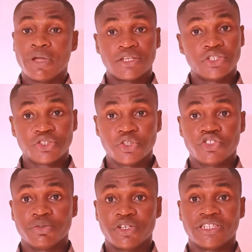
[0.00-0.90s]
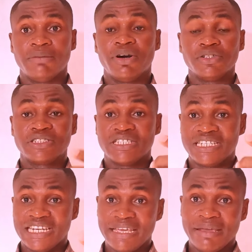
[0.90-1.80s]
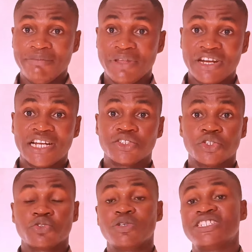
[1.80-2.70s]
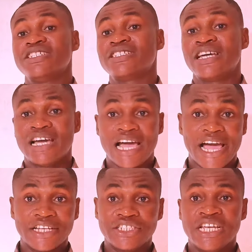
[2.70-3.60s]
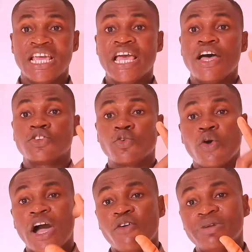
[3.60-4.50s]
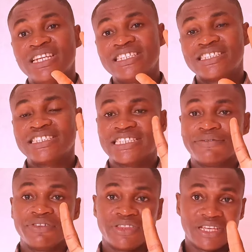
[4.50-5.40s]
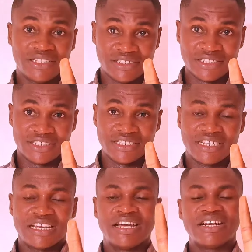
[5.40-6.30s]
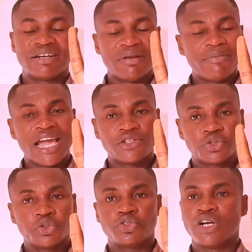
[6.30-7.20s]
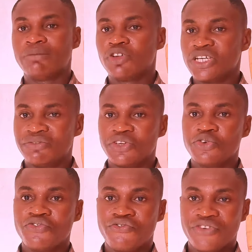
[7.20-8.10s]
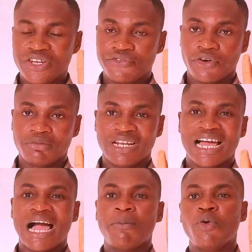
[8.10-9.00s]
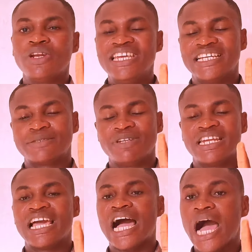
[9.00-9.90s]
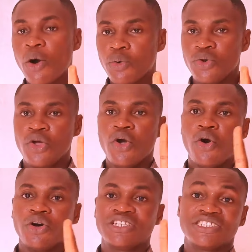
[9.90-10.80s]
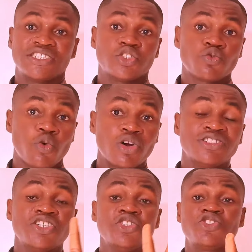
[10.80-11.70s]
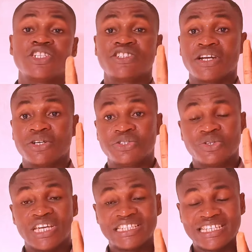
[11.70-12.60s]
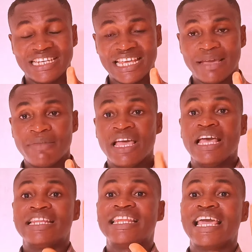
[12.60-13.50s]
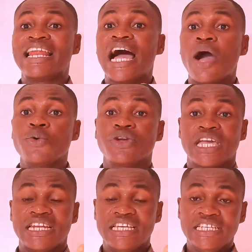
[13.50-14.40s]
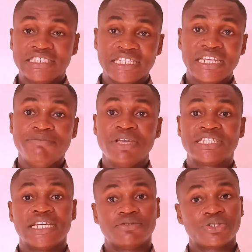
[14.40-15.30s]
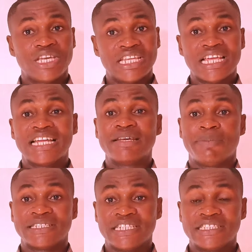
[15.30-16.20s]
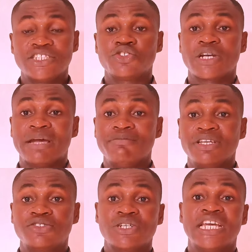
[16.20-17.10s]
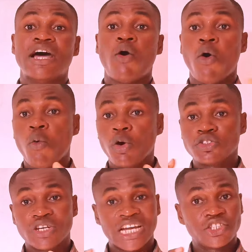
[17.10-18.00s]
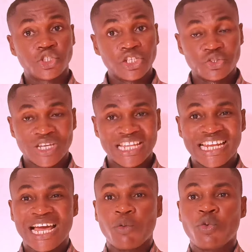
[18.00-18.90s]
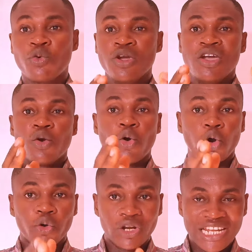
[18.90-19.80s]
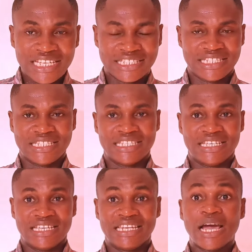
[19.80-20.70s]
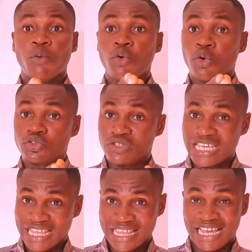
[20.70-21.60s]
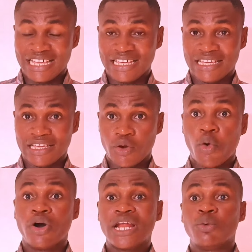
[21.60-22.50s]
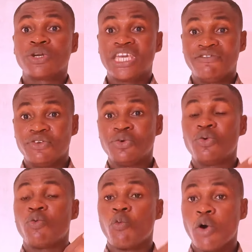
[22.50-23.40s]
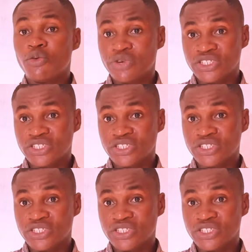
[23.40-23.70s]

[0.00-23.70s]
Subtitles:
we are just going to be talking about the mineral source, which is ash. So I'll be listing 7 things. Remember, I told you I'm not giving you feed formula. I'm only explaining how all these things work, the nutrients you are going to get in them, then how you can easily mix them together, the percentage you can mix together, or what you can join together that will correlate, that will go together, or that will give you one